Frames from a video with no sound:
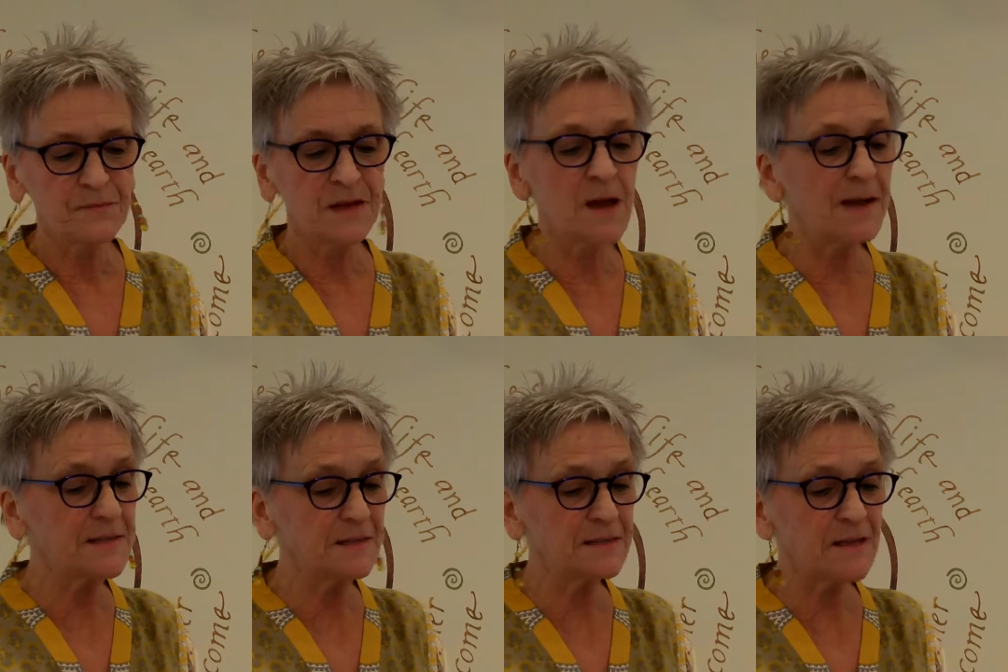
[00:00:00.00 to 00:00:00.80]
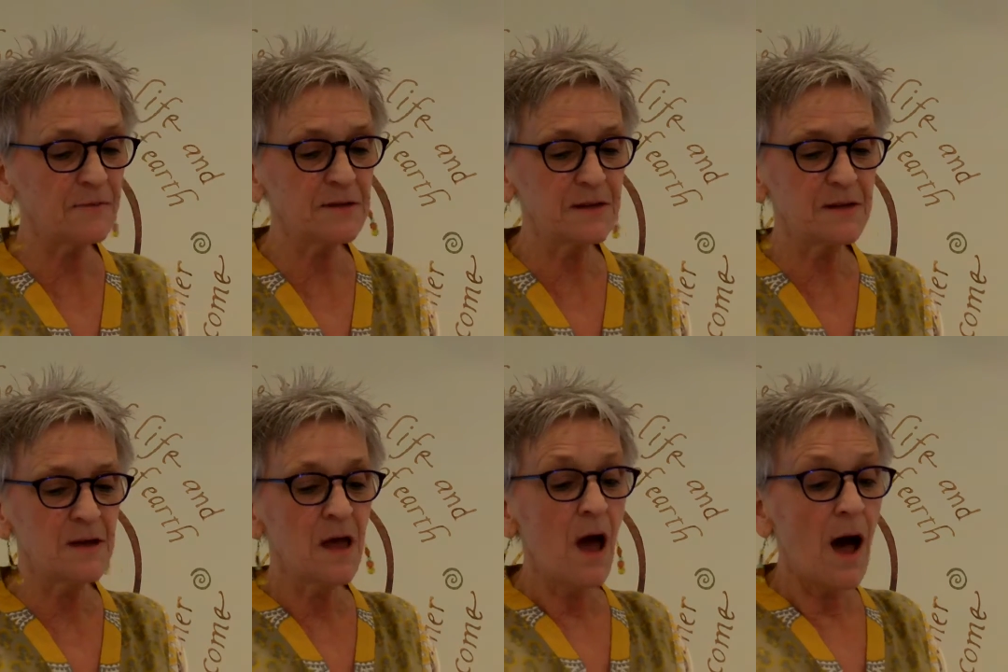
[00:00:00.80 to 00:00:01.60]
In 1970,
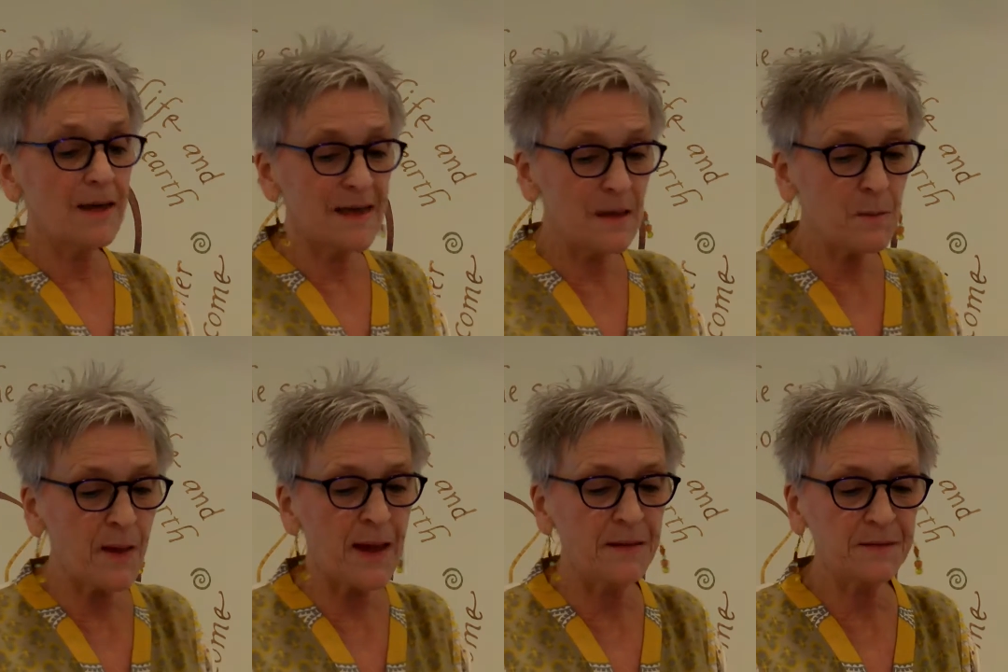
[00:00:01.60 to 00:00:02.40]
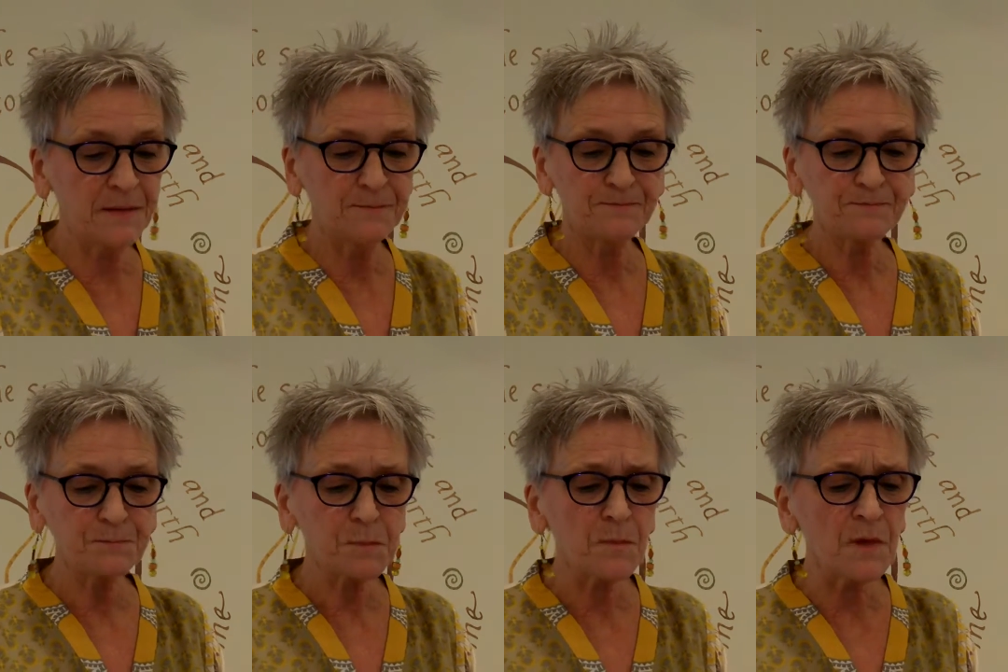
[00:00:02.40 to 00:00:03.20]
I campaigned
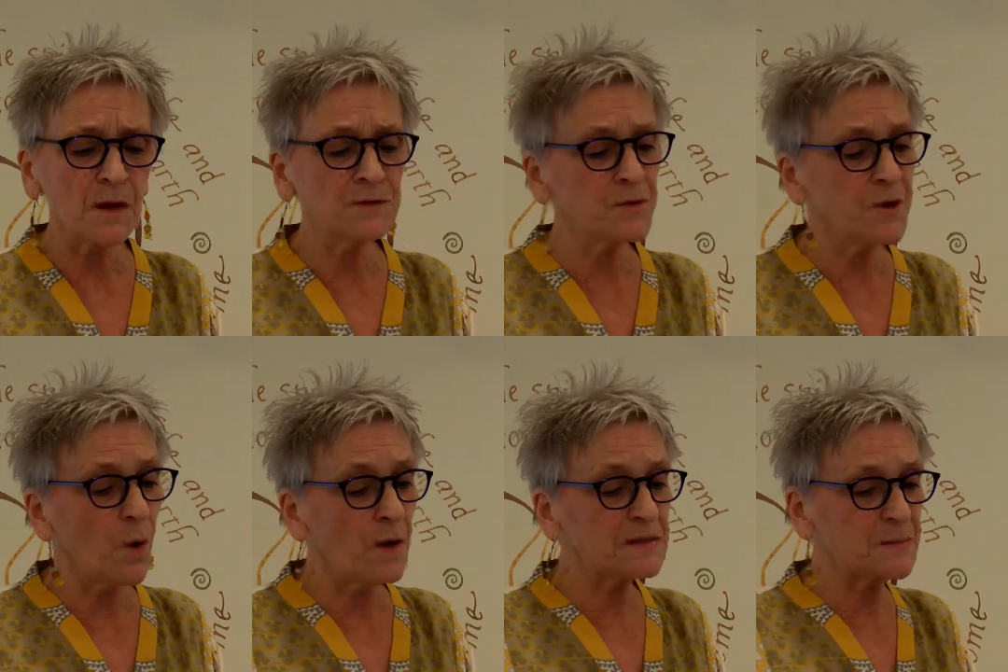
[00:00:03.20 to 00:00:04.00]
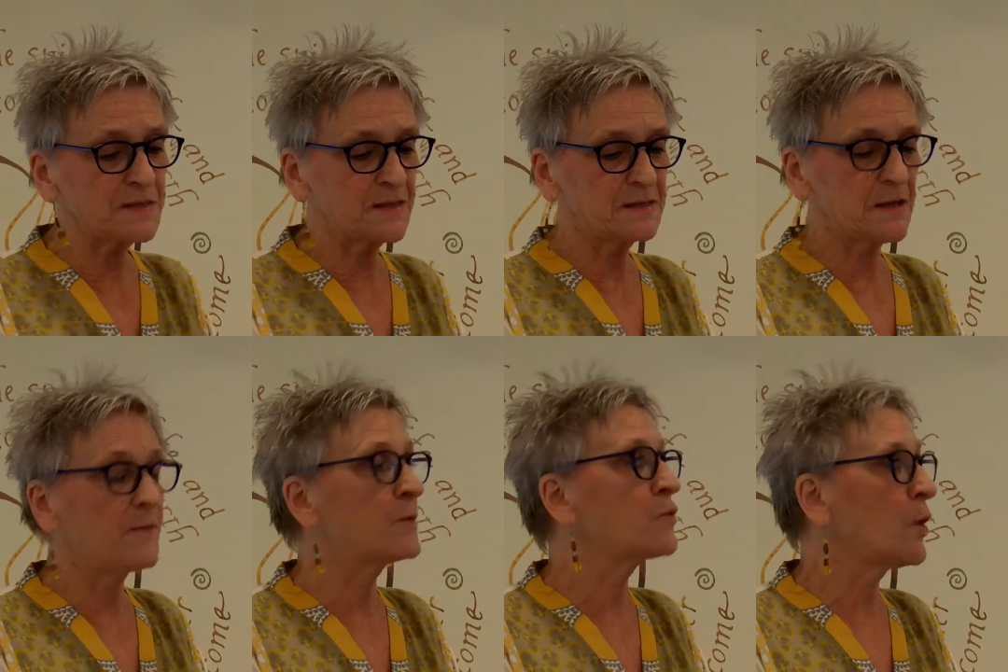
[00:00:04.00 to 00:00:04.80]
under the auspices
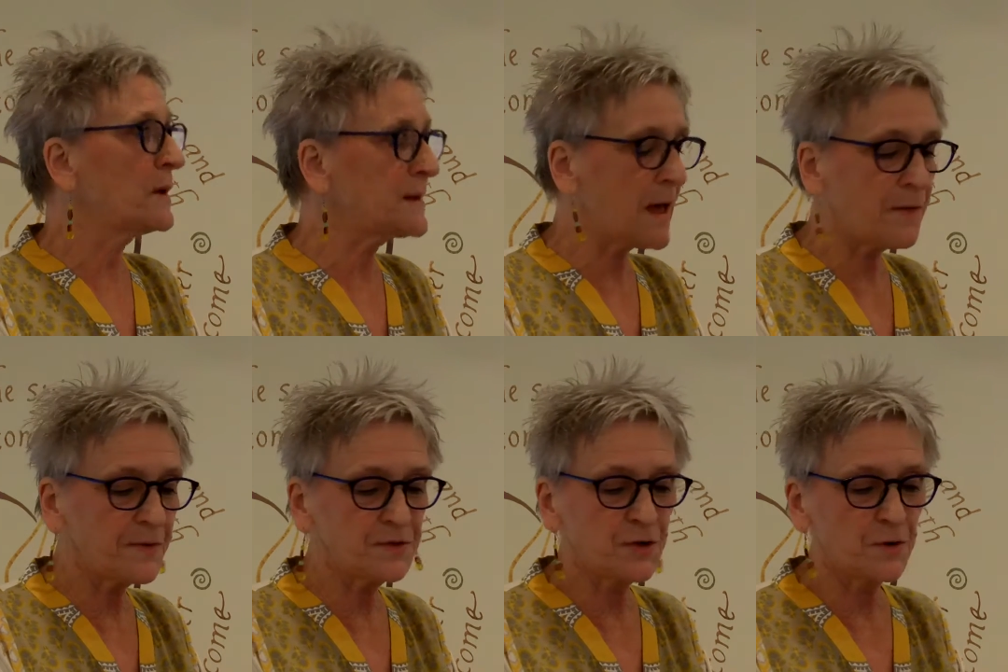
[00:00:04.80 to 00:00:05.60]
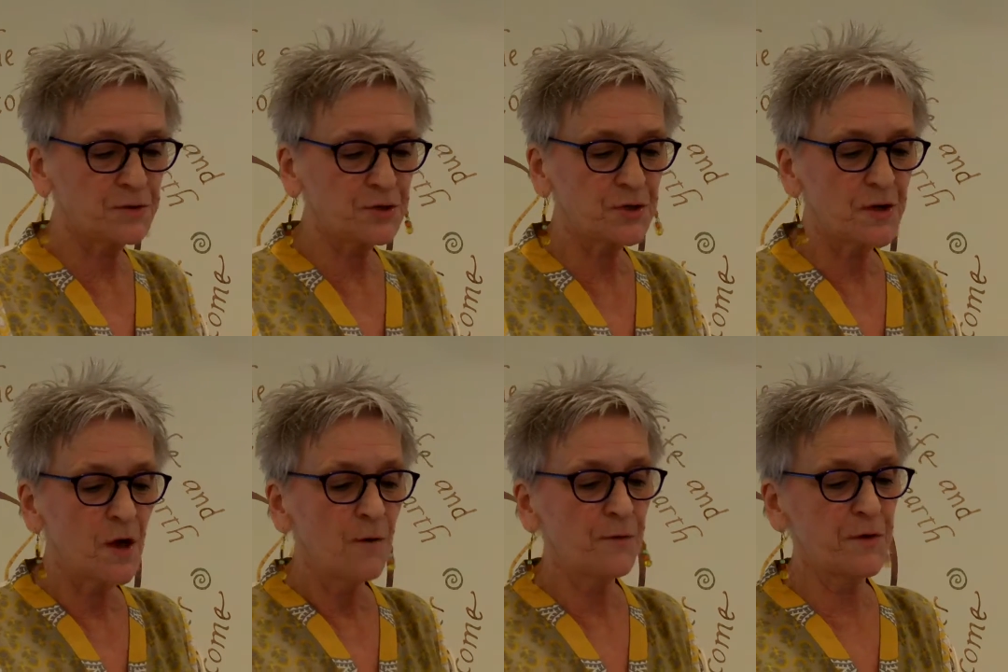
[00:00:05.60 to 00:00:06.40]
of the Roman Catholic Church
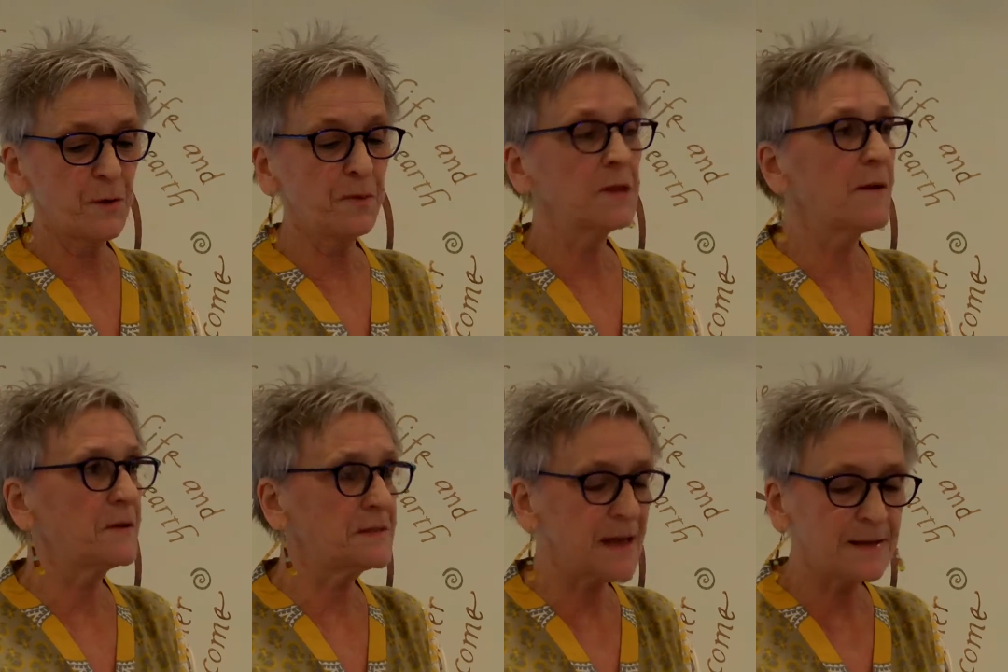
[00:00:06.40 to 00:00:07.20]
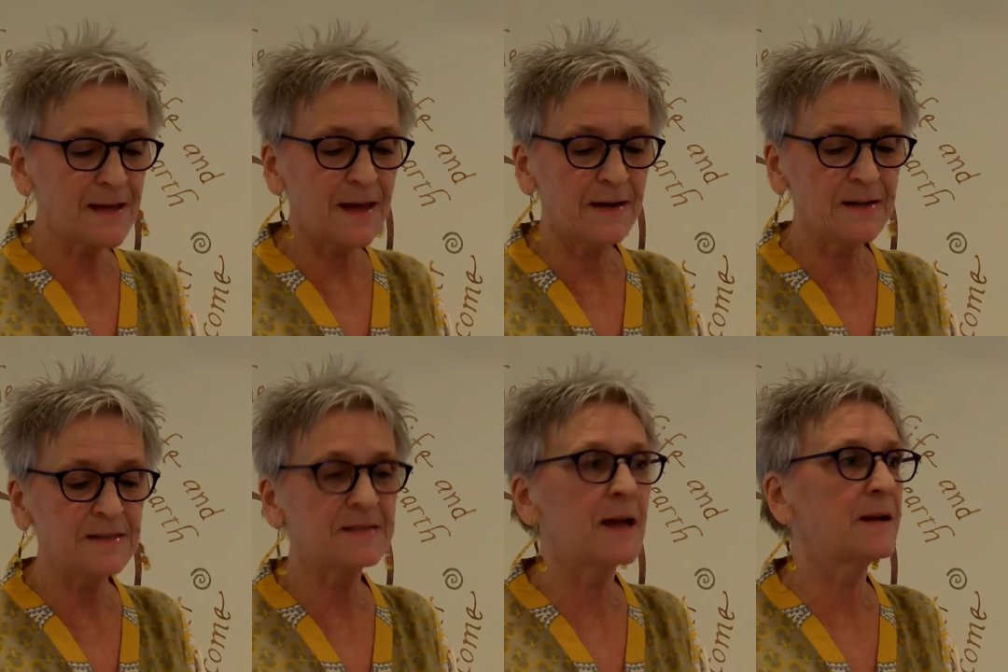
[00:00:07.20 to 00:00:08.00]
for their beloved Ted Kennedy's
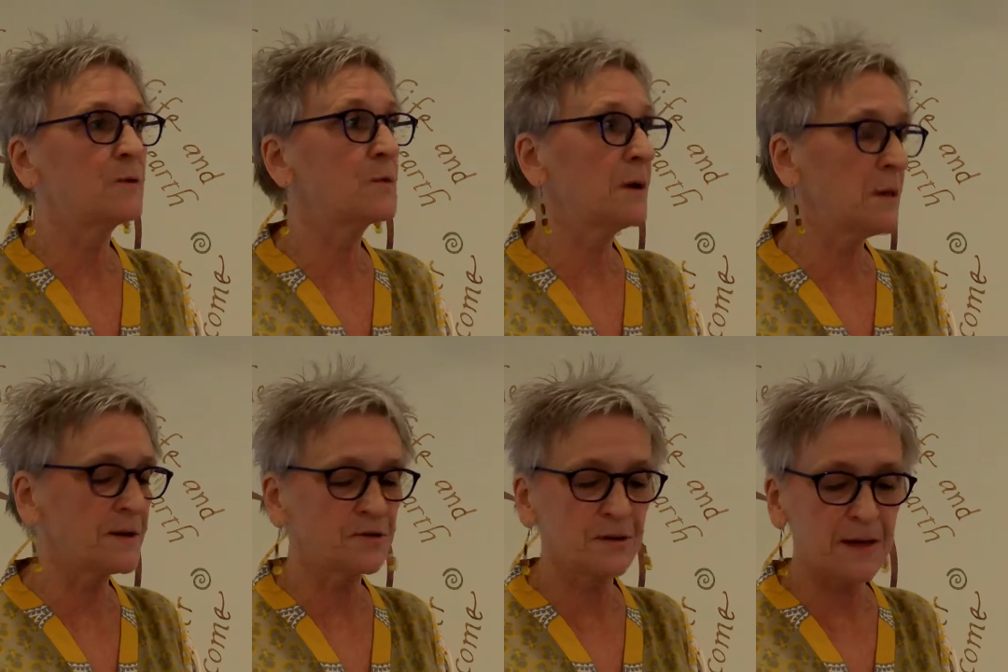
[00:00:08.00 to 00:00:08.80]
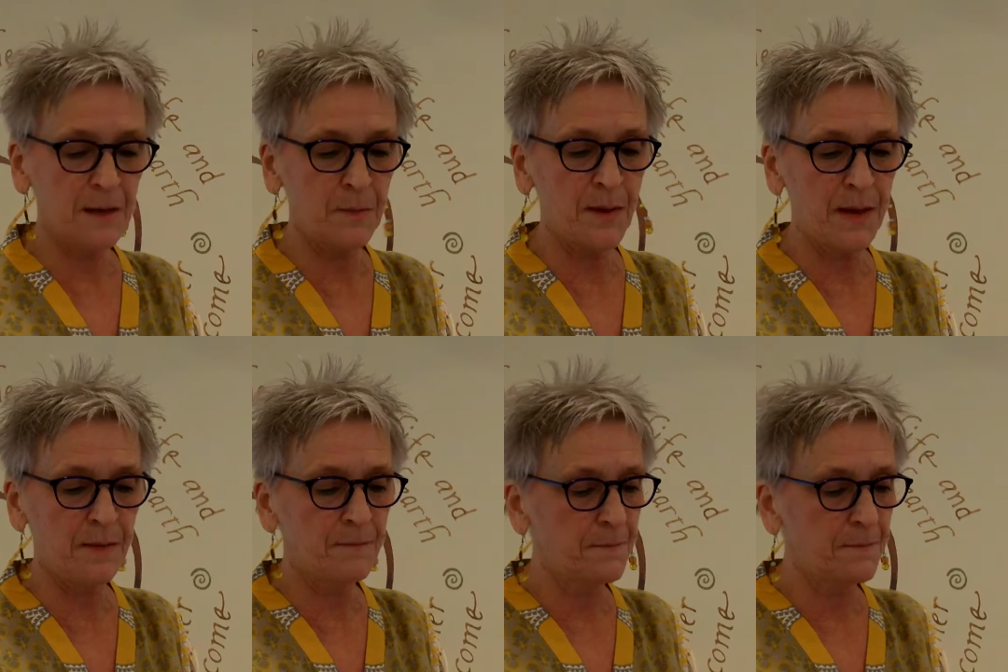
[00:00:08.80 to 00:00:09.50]
Senate re-election campaign,